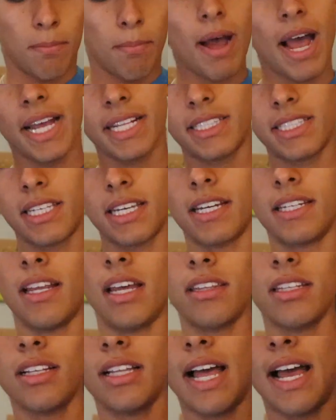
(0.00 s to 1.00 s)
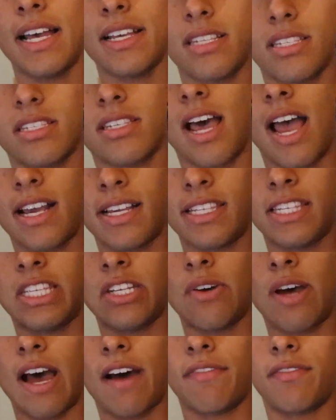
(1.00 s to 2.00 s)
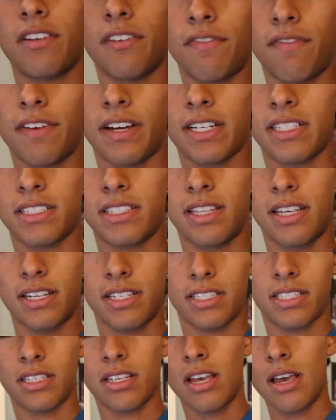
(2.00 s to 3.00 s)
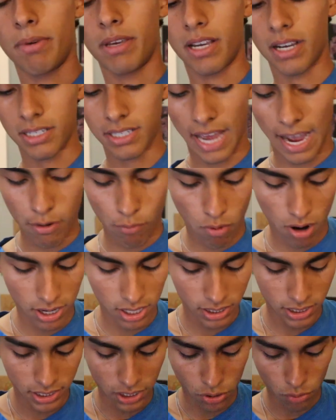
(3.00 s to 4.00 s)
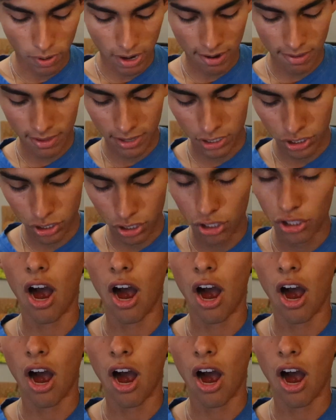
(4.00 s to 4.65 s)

But nonetheless, I still have to fix this because I want to still wear this,